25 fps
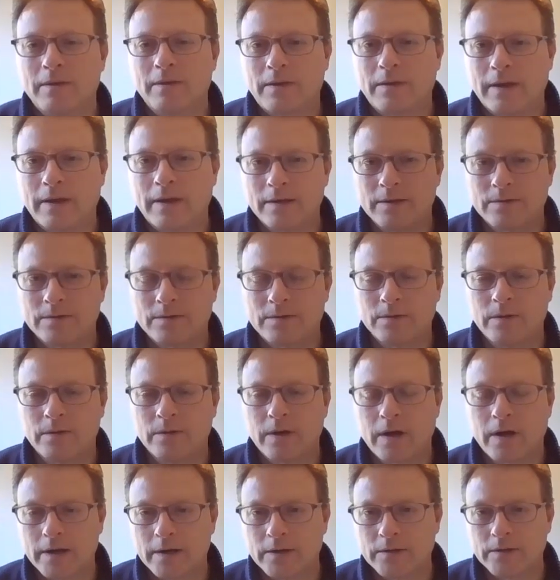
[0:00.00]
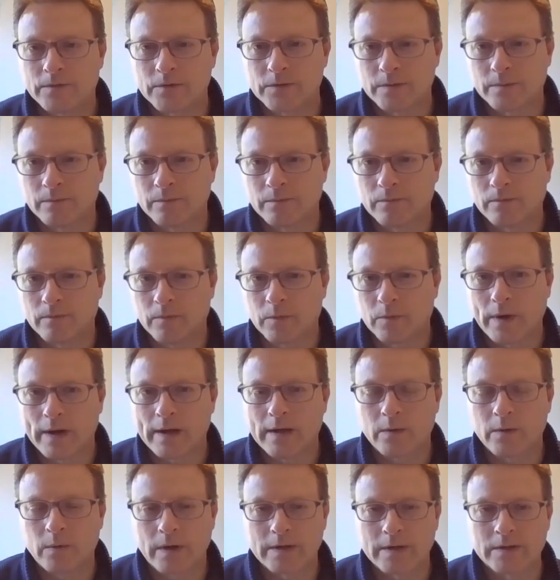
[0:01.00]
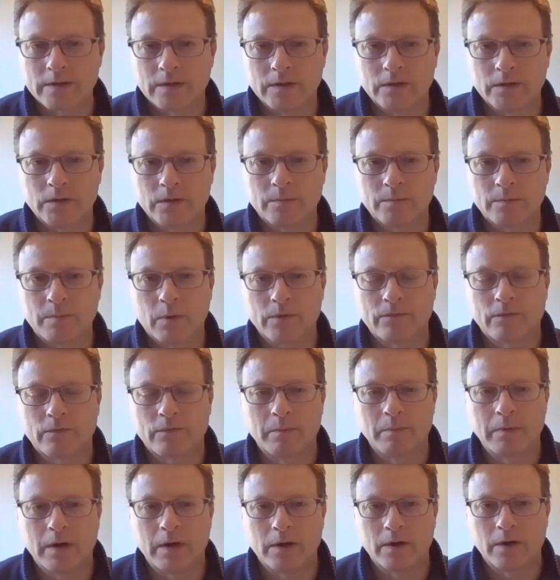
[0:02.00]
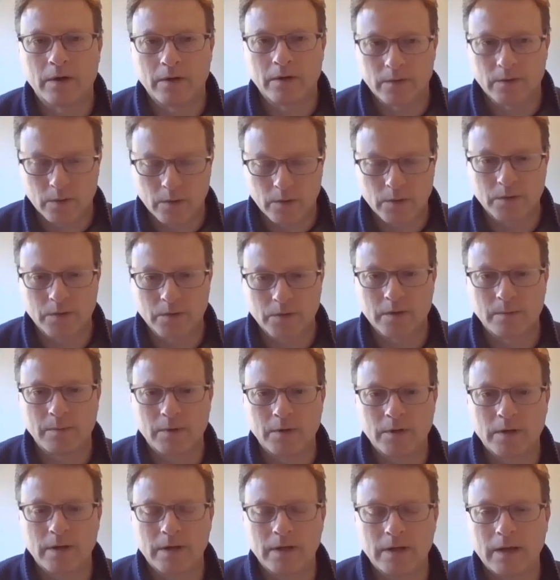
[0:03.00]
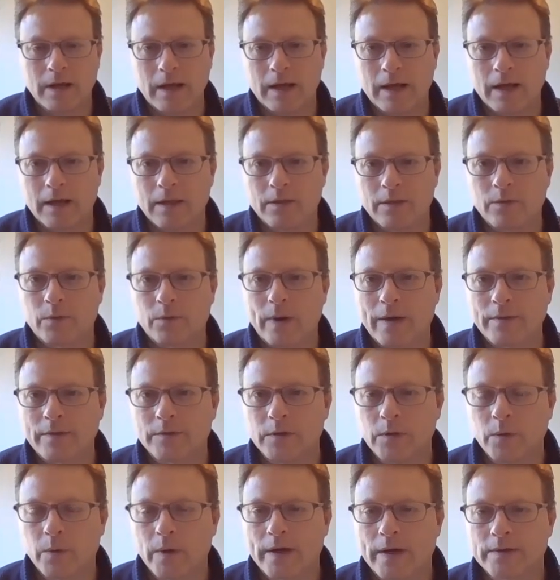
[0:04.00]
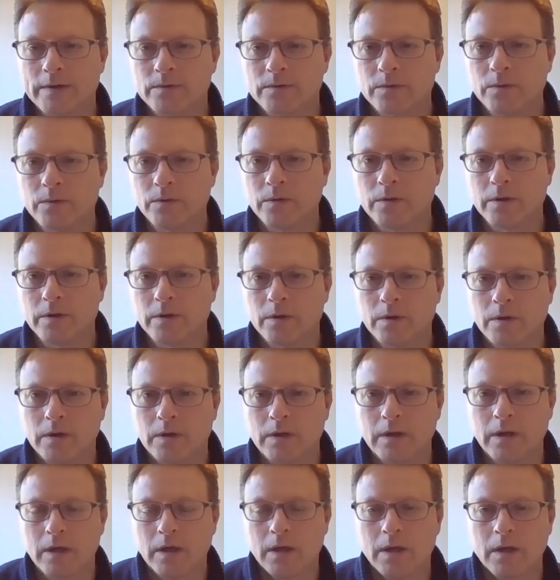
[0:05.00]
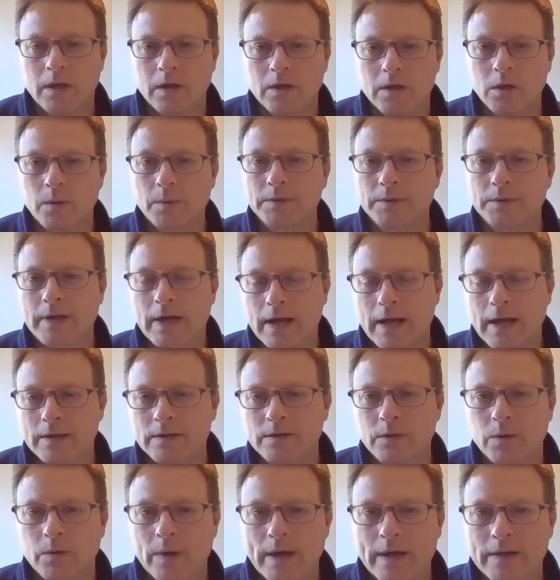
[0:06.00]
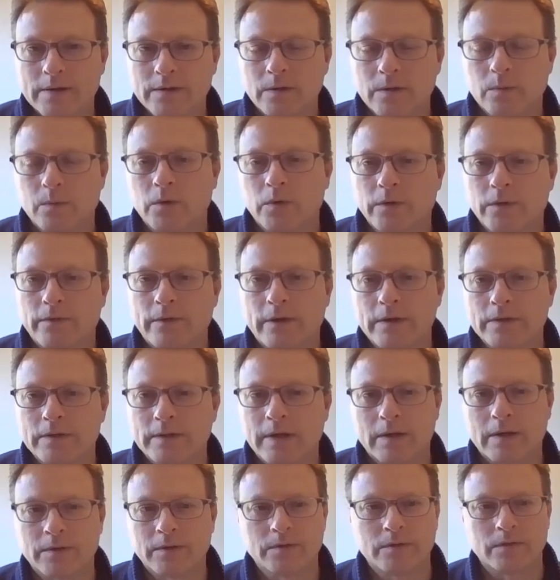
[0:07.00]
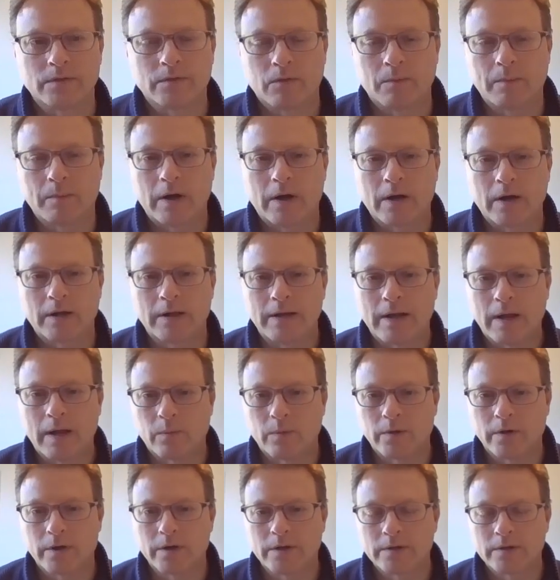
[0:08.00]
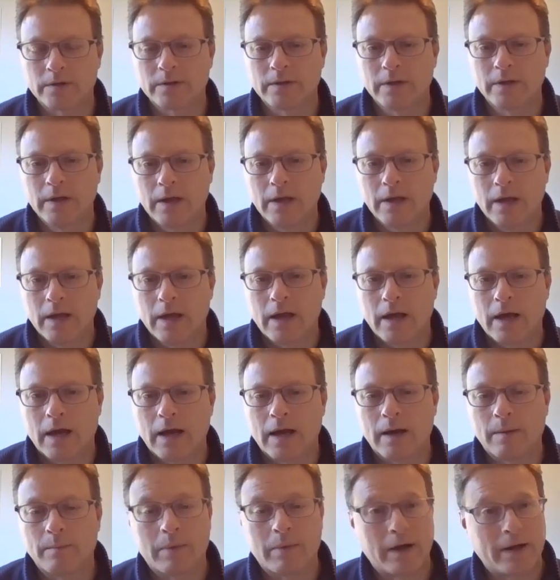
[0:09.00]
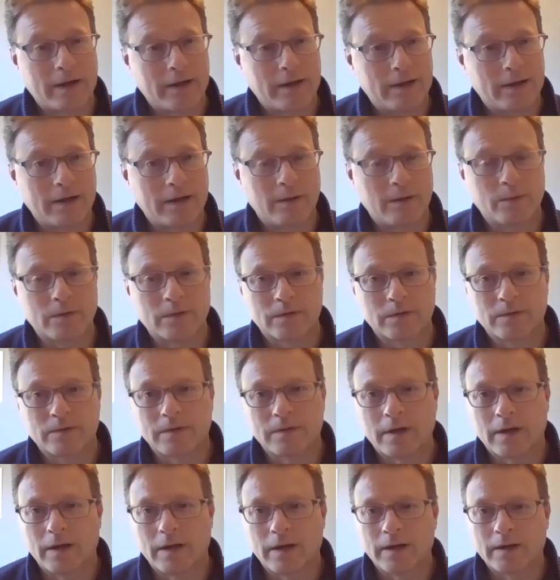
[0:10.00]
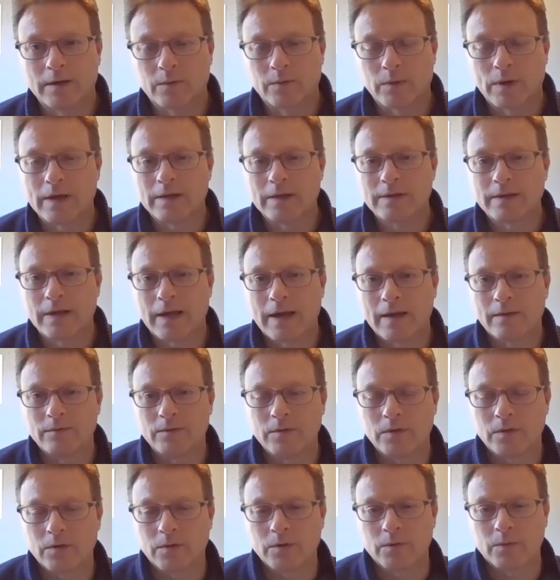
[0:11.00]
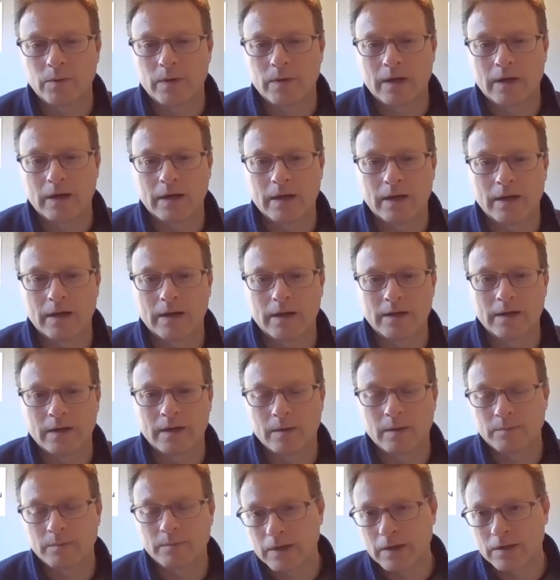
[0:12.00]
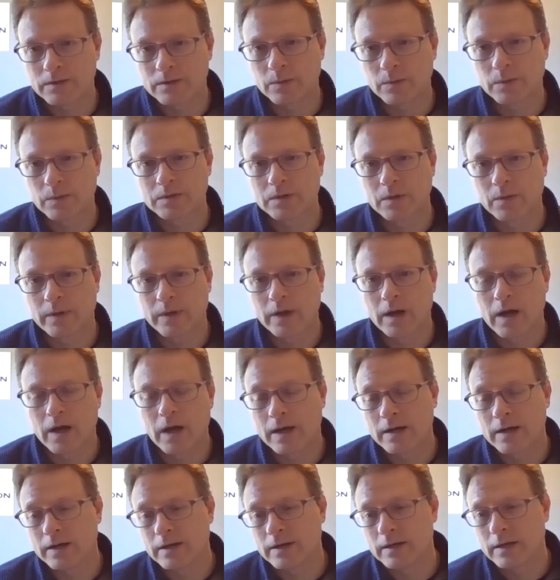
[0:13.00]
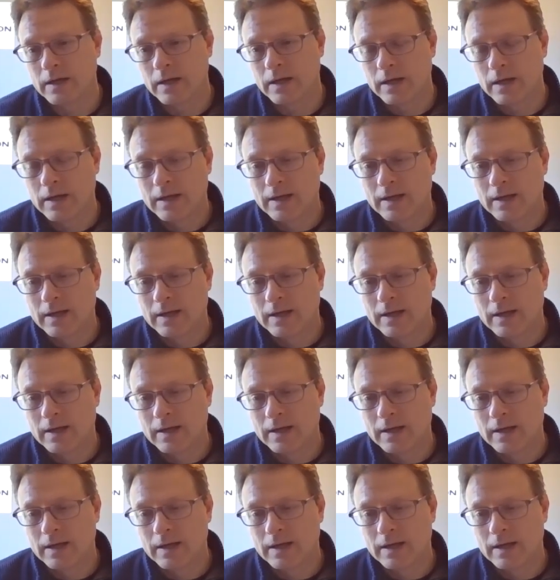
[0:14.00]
and thanks to the audience for some great questions, both from here in the local community and throughout the U.S. through the Global Ties U.S. and World Affairs Councils of America networks. Bonnie, it was great to have you update us on what's going on. And,